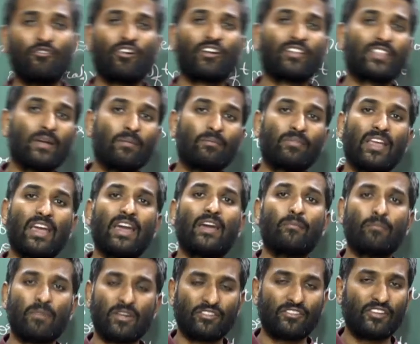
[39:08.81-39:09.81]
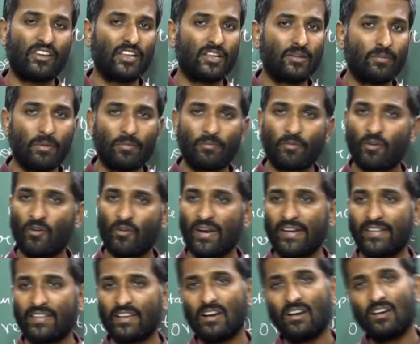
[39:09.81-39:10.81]
For them, they must need to be
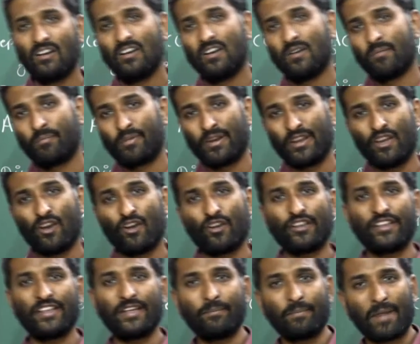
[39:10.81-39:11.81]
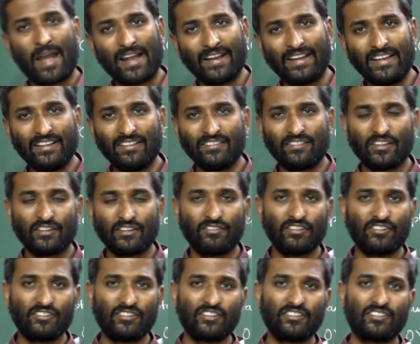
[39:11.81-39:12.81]
provide the priority banking
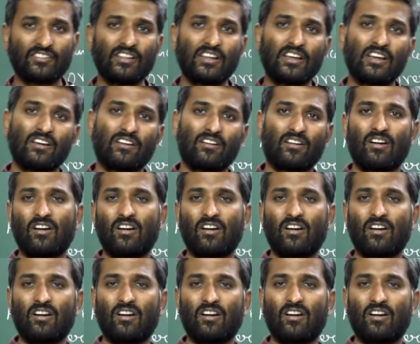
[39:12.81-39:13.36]
services